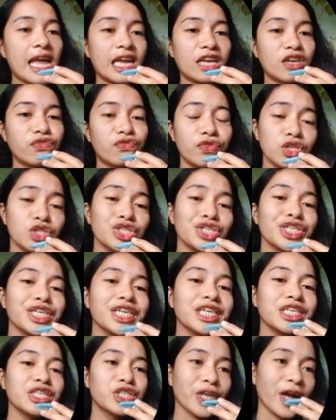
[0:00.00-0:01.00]
and
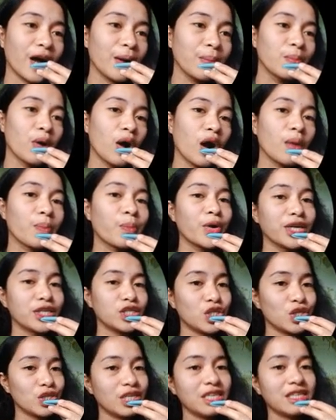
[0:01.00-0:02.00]
future job
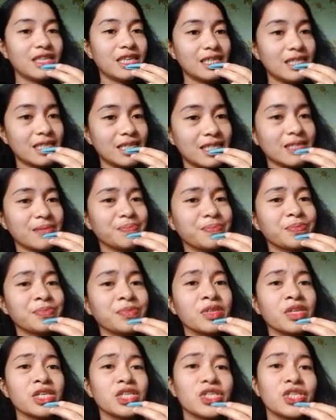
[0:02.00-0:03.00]
opportunities.
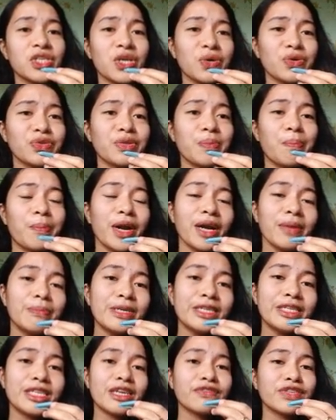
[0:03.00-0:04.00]
So the
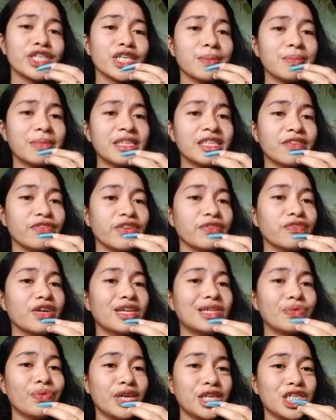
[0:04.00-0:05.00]
purpose of summative
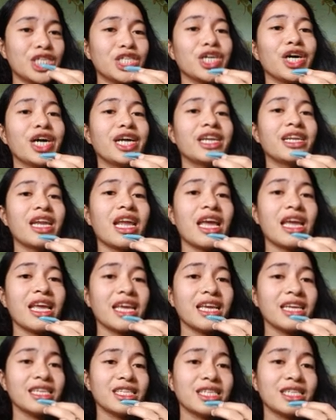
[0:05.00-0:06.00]
evaluation
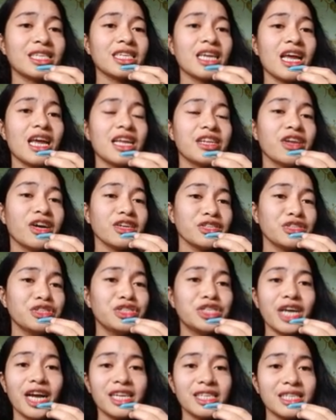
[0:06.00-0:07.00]
is not
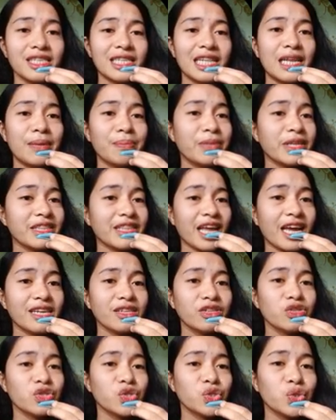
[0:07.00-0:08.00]
just
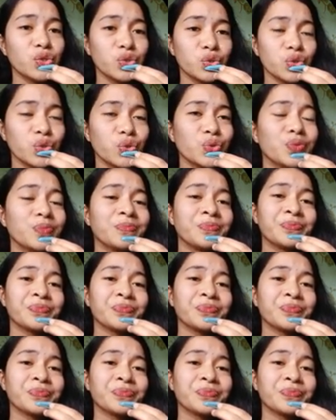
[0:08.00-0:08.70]
limited to